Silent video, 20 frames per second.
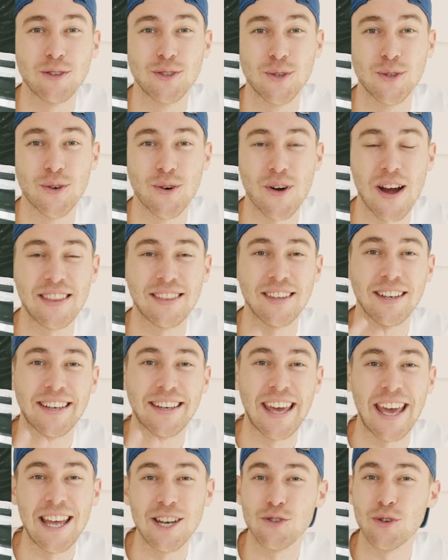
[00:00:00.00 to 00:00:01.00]
to create the
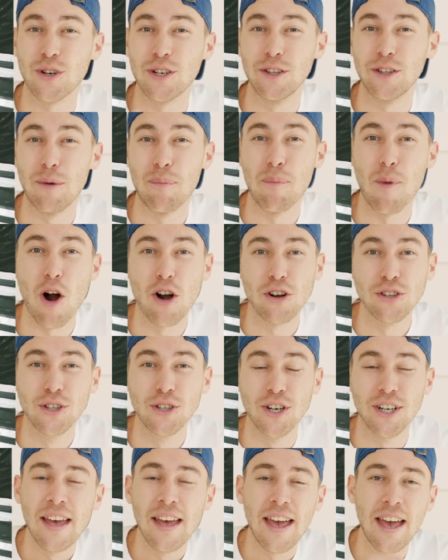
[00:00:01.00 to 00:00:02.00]
Kendrick Lamar
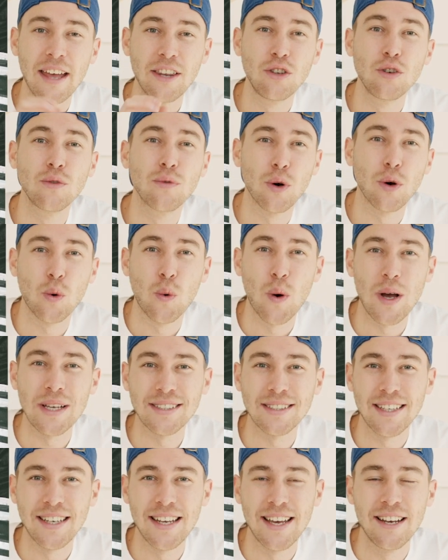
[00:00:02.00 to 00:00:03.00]
look, and you've
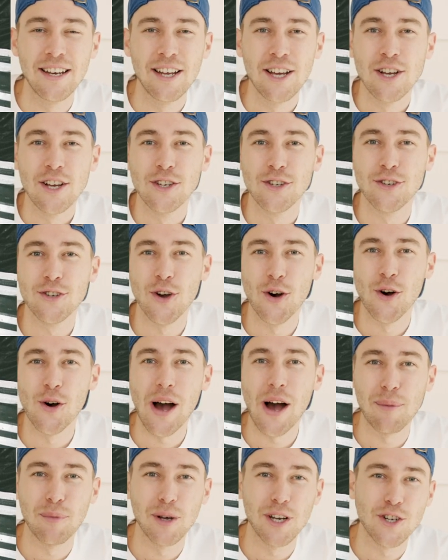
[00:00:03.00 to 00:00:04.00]
requested it,
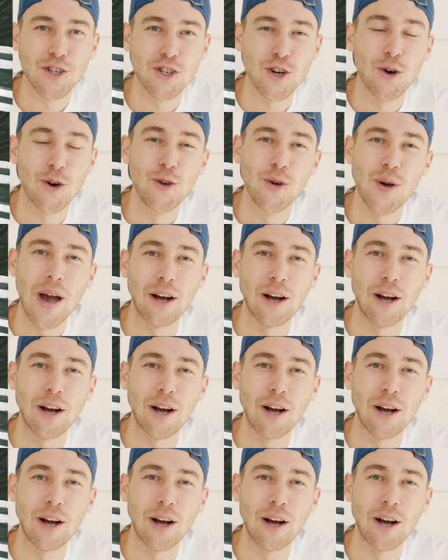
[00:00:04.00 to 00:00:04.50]
so I'm going to show you